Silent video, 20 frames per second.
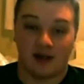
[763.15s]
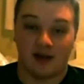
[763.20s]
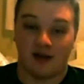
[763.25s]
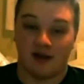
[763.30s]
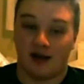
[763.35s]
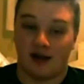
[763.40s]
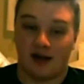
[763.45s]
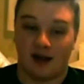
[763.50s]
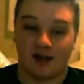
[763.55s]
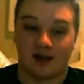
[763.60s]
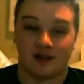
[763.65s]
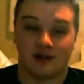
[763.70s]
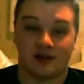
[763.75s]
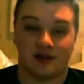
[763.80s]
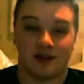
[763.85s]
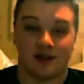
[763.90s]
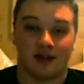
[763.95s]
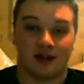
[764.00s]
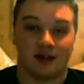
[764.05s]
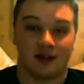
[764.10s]
the last
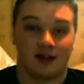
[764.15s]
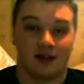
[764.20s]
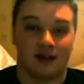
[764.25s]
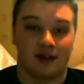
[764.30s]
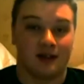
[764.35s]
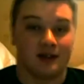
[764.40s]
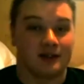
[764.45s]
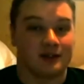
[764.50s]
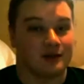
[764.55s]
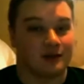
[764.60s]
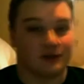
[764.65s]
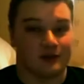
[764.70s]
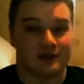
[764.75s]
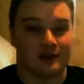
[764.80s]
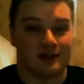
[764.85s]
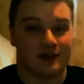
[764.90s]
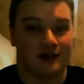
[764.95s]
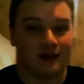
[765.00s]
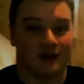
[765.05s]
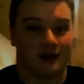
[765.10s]
year. So I'll
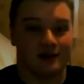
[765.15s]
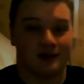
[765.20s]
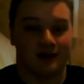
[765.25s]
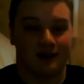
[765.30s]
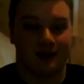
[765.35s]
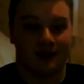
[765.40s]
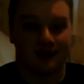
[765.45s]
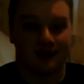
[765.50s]
see you guys on the